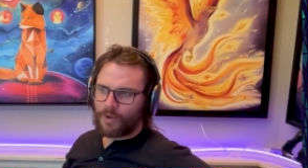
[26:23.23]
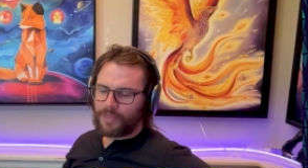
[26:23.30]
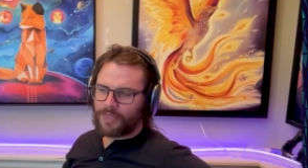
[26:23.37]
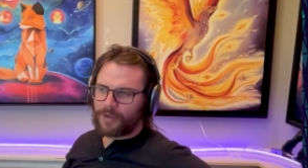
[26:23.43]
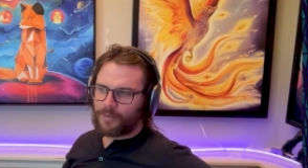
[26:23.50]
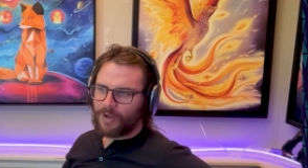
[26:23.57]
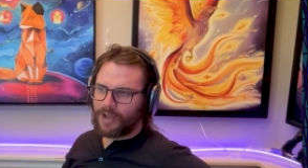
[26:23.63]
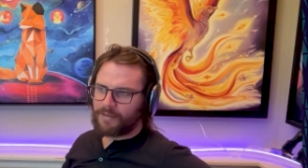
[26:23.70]
One
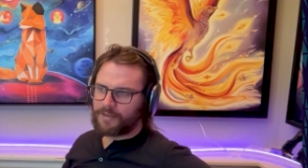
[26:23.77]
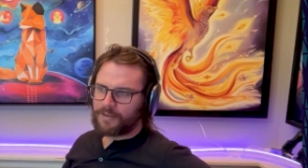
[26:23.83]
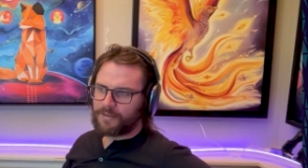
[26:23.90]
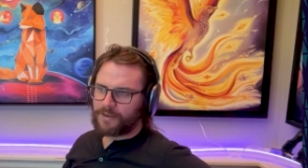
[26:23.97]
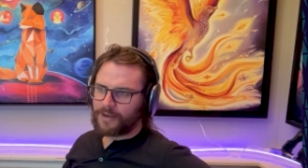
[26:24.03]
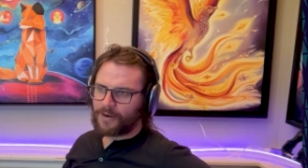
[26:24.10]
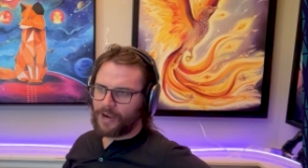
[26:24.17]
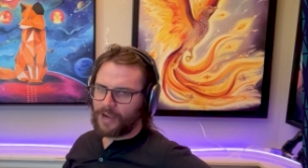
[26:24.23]
thing we'll have to
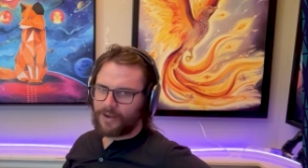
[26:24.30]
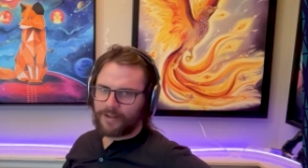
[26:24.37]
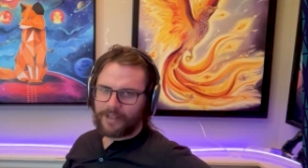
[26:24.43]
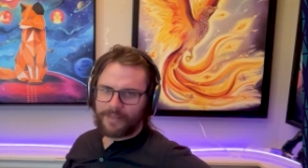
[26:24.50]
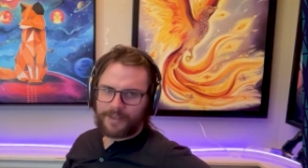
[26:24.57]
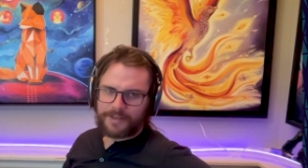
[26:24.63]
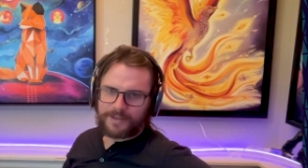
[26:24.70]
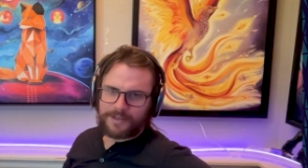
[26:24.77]
figure out,
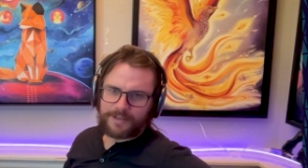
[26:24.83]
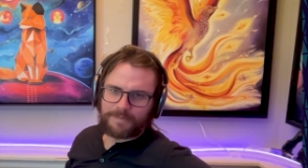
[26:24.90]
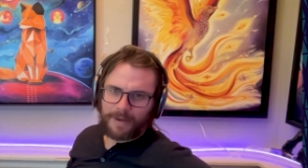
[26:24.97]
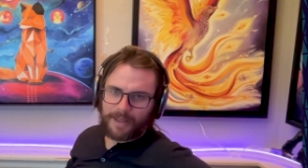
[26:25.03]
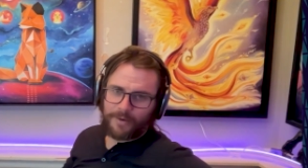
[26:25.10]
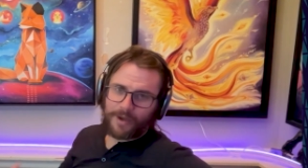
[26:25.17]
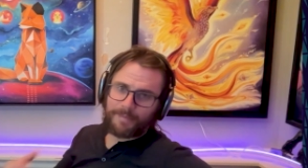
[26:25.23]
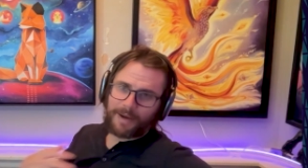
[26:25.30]
and this is,
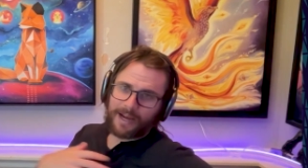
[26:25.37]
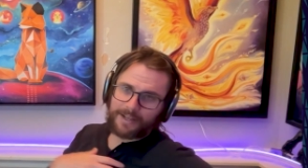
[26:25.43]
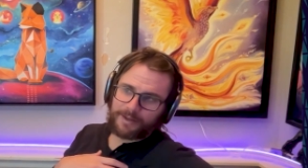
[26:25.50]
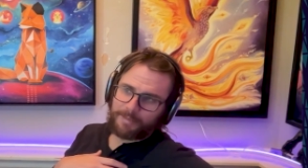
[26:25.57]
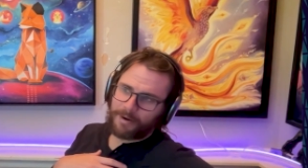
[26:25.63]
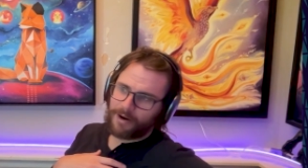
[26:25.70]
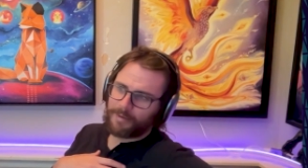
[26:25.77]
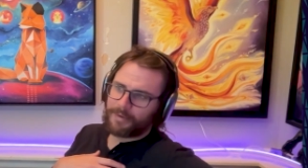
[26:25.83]
by the way, my
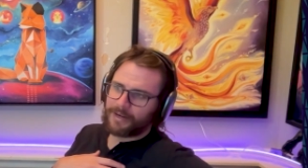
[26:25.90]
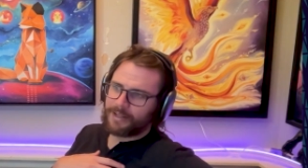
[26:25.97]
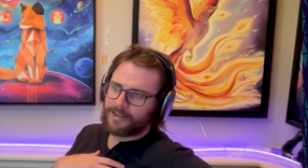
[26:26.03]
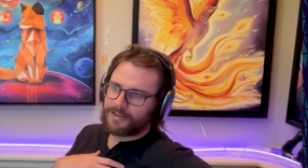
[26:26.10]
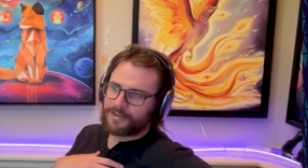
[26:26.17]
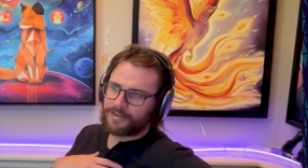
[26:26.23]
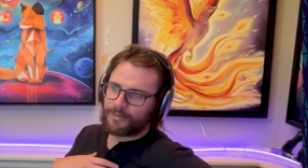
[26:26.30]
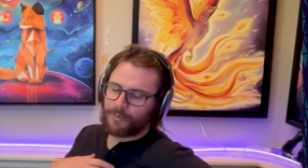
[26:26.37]
department,
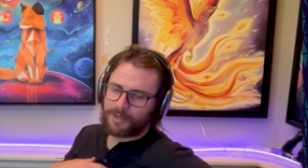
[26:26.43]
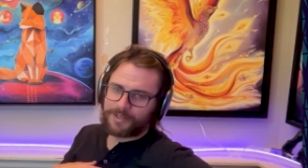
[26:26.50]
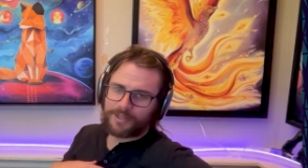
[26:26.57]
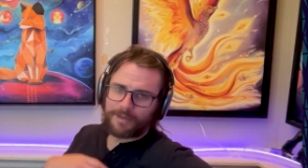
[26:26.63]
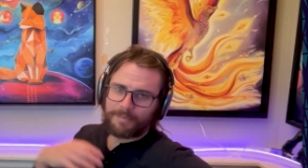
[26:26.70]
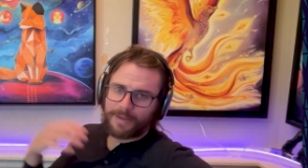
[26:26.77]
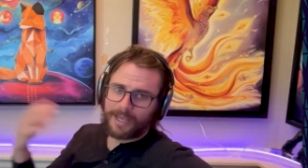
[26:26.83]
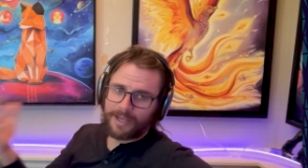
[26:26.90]
is what's
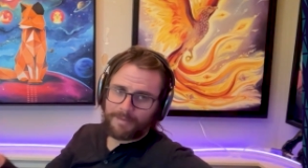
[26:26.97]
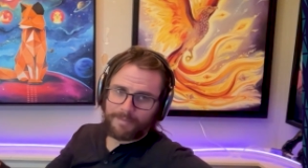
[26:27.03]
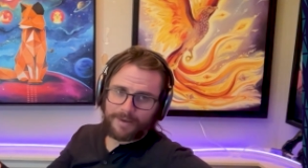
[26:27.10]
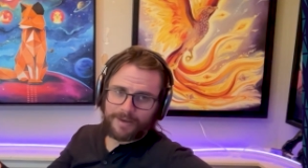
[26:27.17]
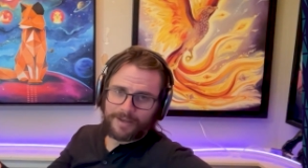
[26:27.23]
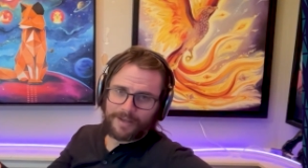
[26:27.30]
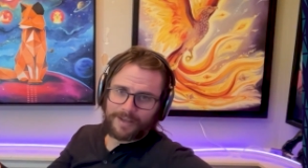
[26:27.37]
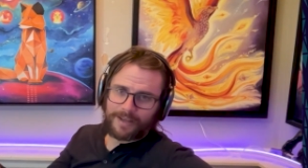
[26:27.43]
the
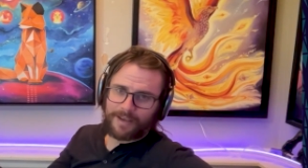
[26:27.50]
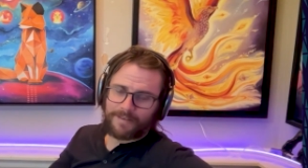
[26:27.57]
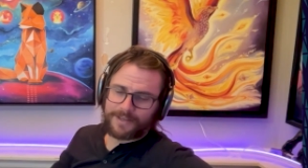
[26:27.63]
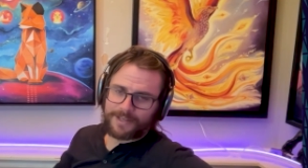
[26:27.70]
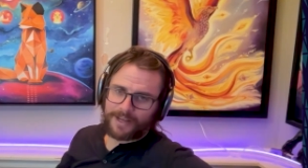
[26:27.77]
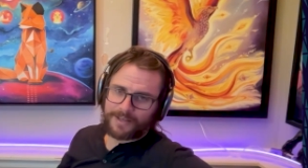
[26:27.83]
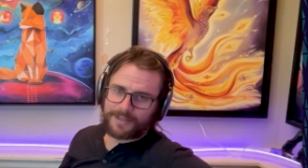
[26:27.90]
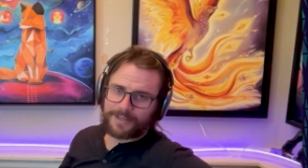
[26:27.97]
meme? If
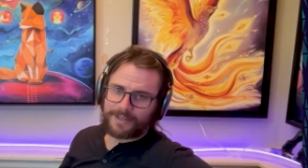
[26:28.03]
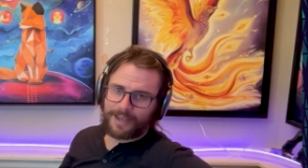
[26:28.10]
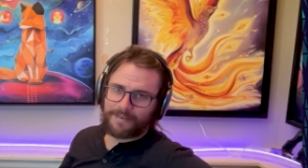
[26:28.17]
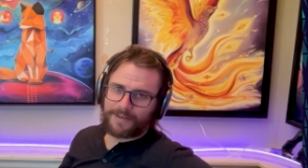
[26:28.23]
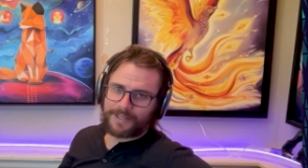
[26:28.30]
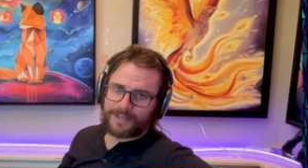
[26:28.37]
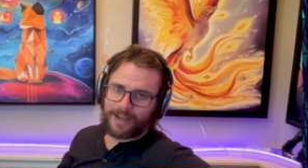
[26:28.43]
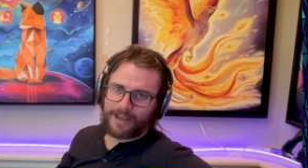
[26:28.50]
it's
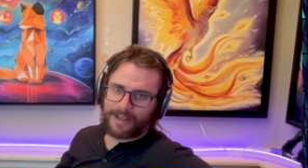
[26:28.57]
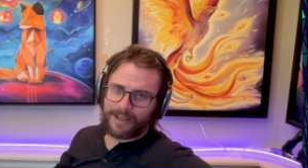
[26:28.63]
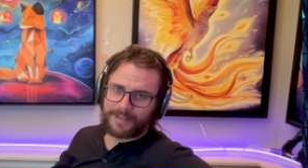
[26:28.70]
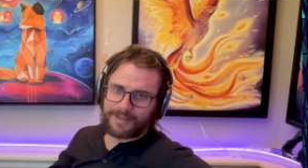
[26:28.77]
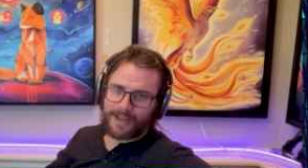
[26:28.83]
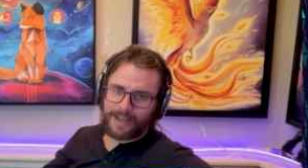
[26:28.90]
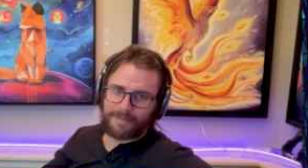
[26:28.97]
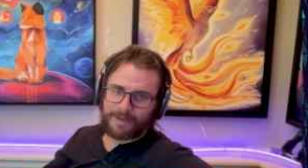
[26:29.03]
not
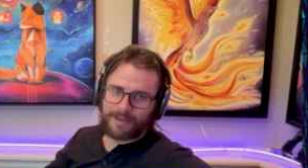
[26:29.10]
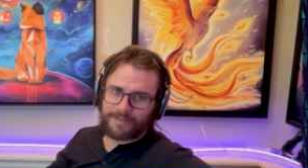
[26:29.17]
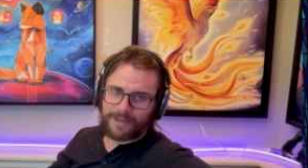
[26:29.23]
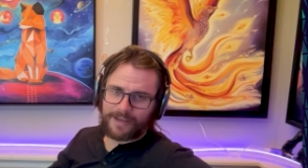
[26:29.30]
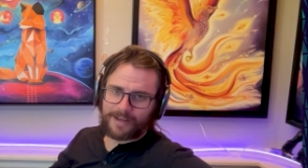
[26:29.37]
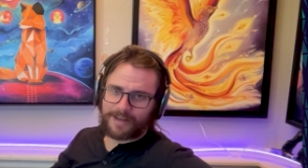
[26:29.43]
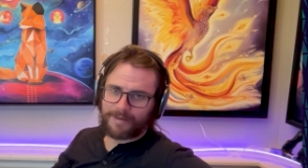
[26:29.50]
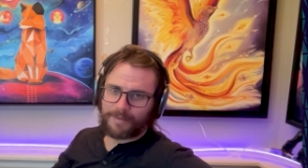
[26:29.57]

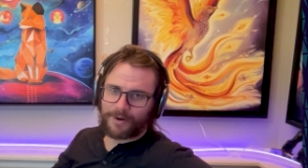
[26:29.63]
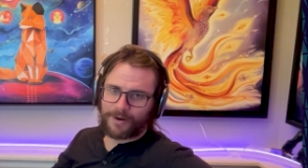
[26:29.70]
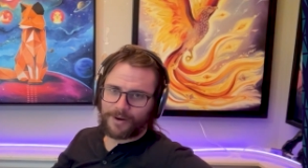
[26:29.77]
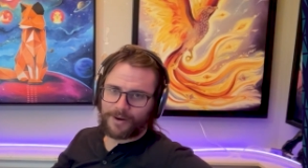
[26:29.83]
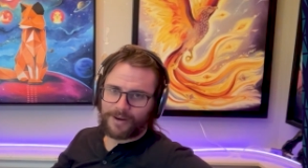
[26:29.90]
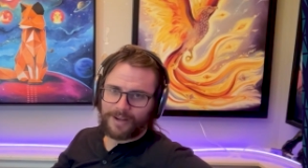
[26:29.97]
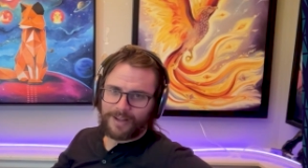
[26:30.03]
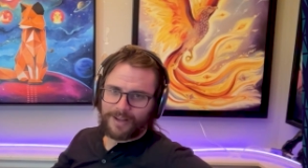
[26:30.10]
anti-MEV
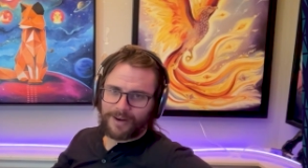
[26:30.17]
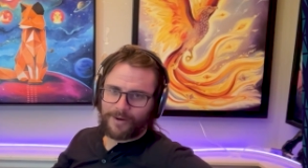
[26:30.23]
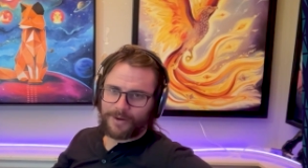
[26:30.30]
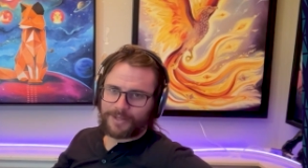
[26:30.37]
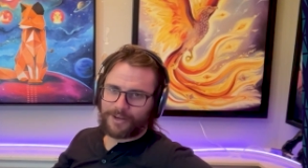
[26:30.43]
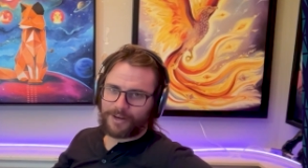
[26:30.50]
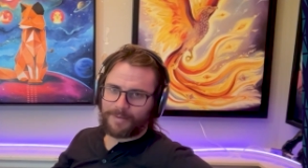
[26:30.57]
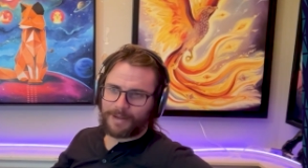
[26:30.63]
anymore, are
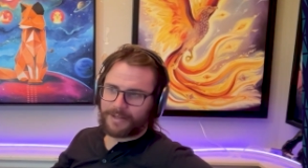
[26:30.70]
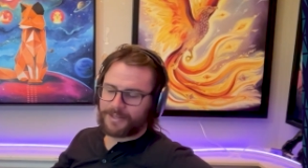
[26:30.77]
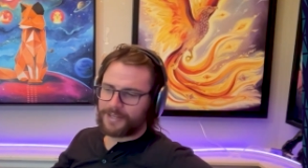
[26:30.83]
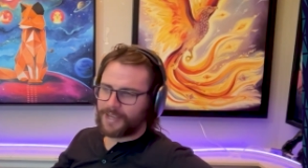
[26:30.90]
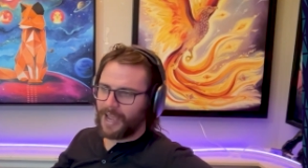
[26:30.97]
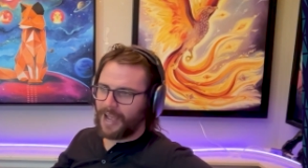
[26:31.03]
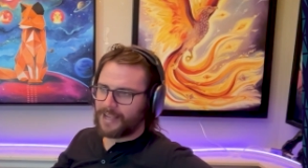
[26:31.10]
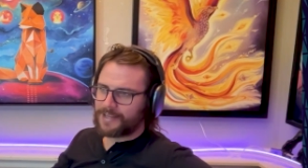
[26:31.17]
we talking about
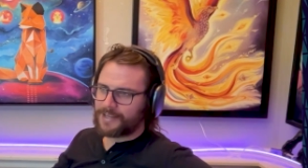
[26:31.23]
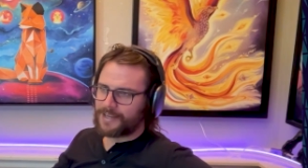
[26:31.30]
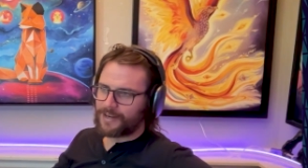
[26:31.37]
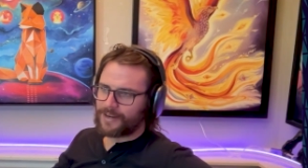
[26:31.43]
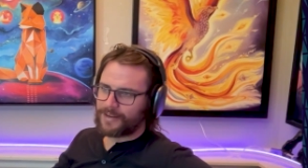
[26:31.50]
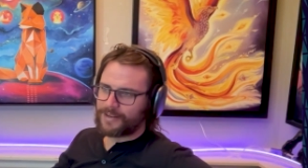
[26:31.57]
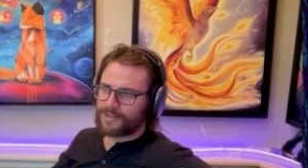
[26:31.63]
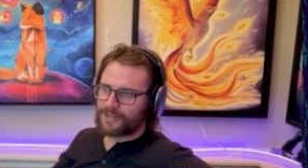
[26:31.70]
SCAS
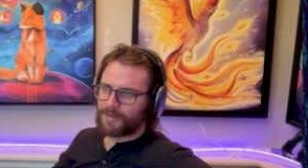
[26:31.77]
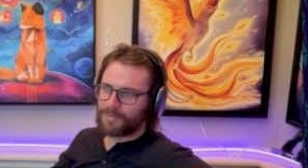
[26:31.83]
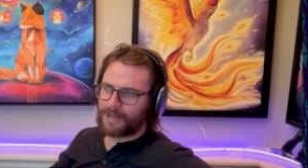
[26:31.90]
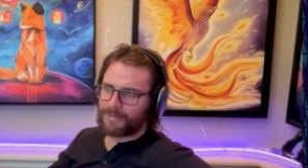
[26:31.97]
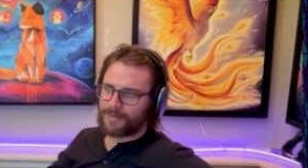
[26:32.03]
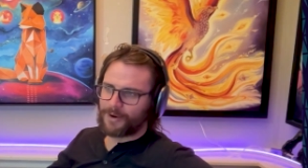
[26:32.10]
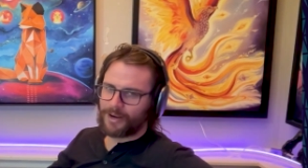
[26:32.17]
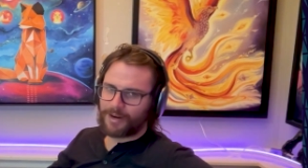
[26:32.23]
here? Subgame